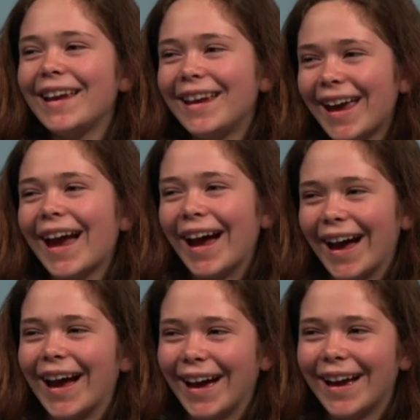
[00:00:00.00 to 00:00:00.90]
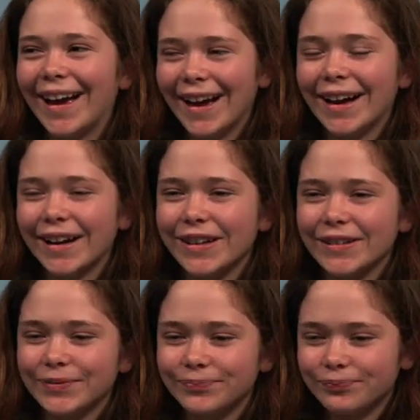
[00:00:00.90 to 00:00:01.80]
heart.
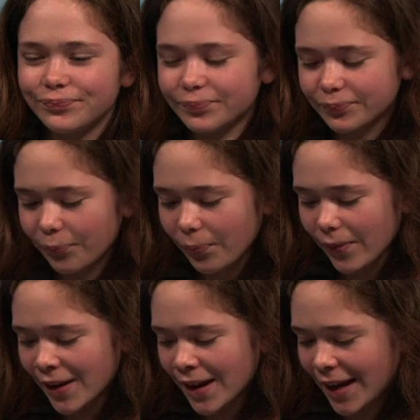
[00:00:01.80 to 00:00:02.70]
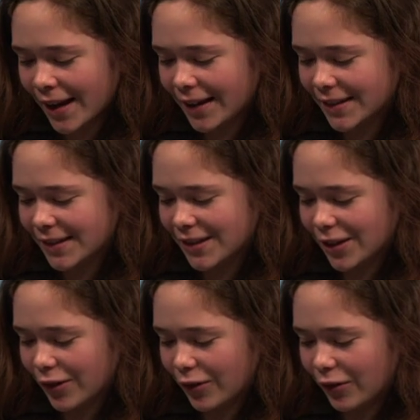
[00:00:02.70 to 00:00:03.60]
Yeah. And
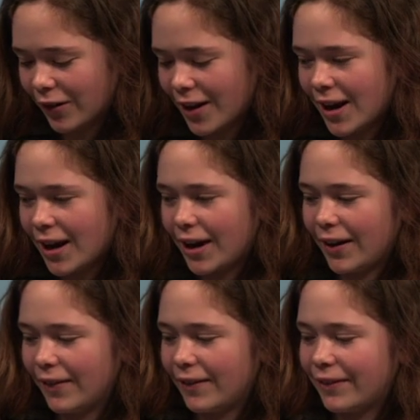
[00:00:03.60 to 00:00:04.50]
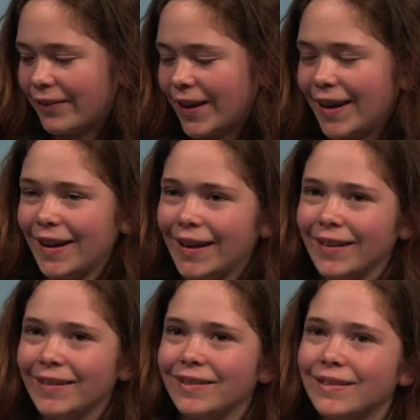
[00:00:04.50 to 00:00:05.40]
so
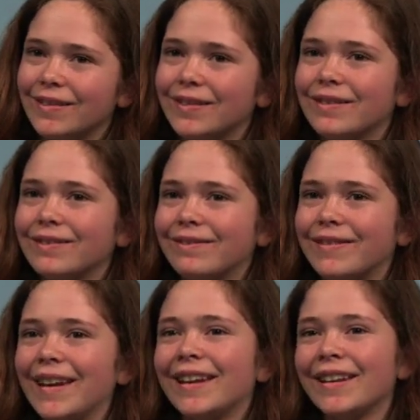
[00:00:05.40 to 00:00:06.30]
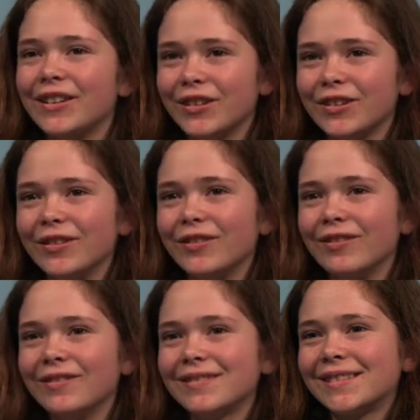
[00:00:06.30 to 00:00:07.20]
they can do,
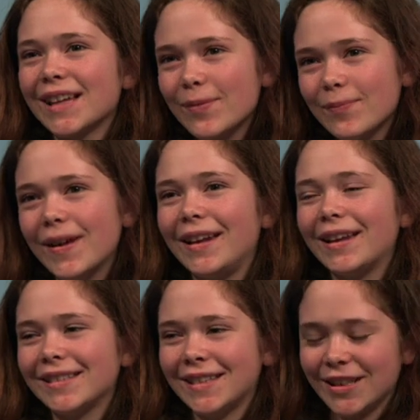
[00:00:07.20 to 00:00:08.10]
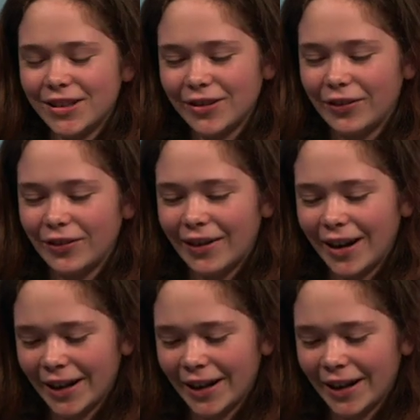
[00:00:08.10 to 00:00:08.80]
some medias can do